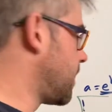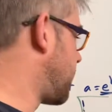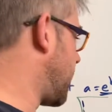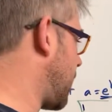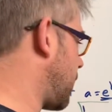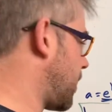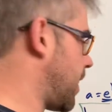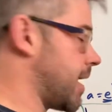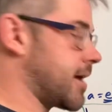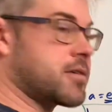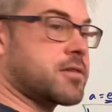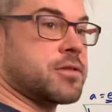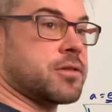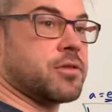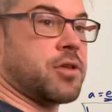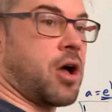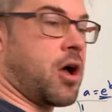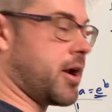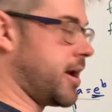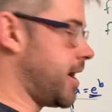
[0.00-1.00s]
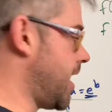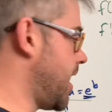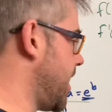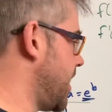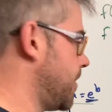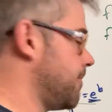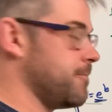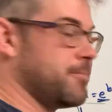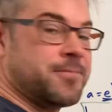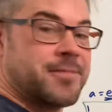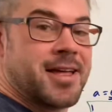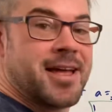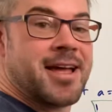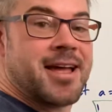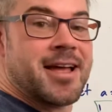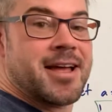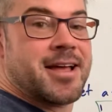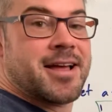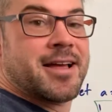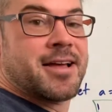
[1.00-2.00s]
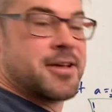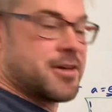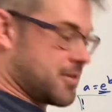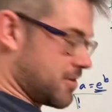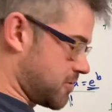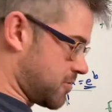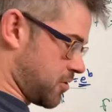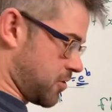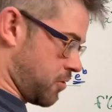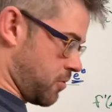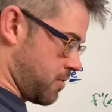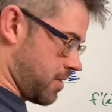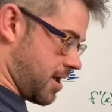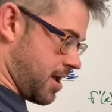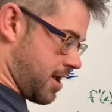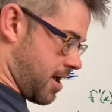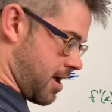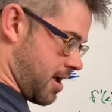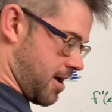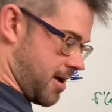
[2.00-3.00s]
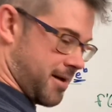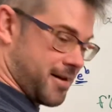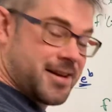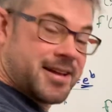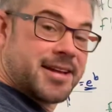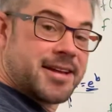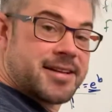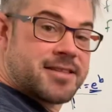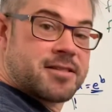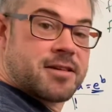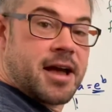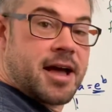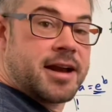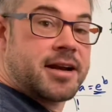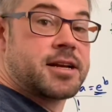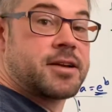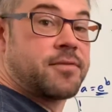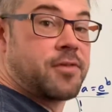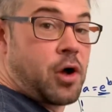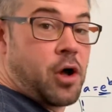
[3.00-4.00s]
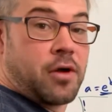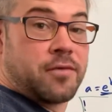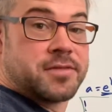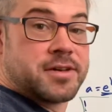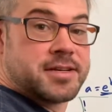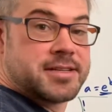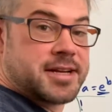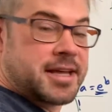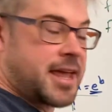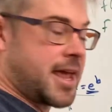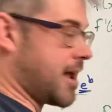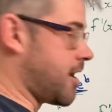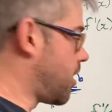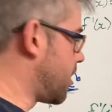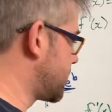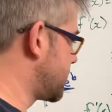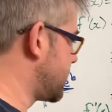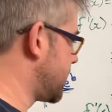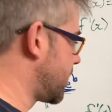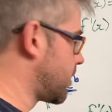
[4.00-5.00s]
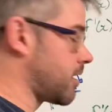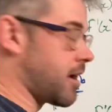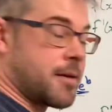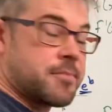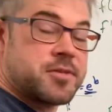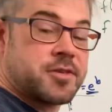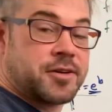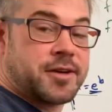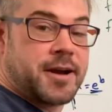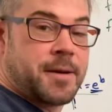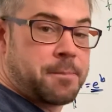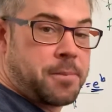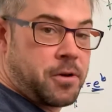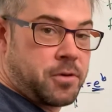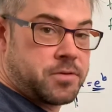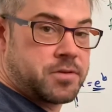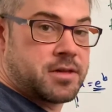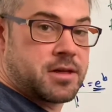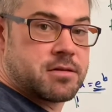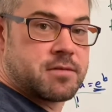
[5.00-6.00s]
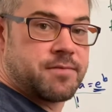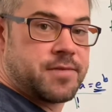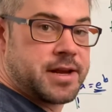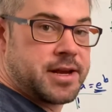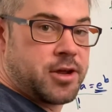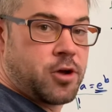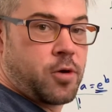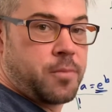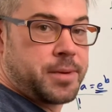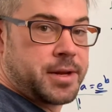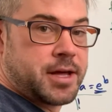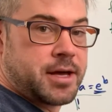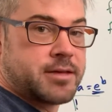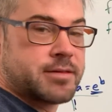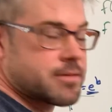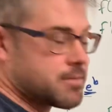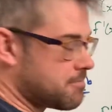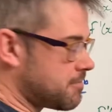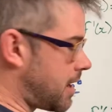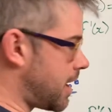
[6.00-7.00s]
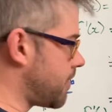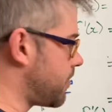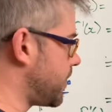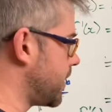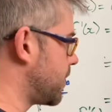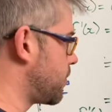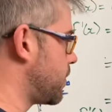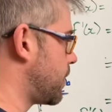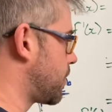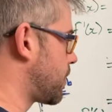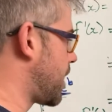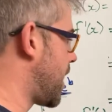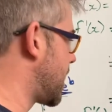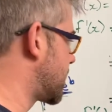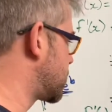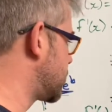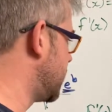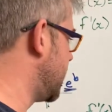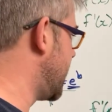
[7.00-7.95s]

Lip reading: power x ln a. So it's kind of devolved into chaos here. I'm still going to post this video because I think we were actually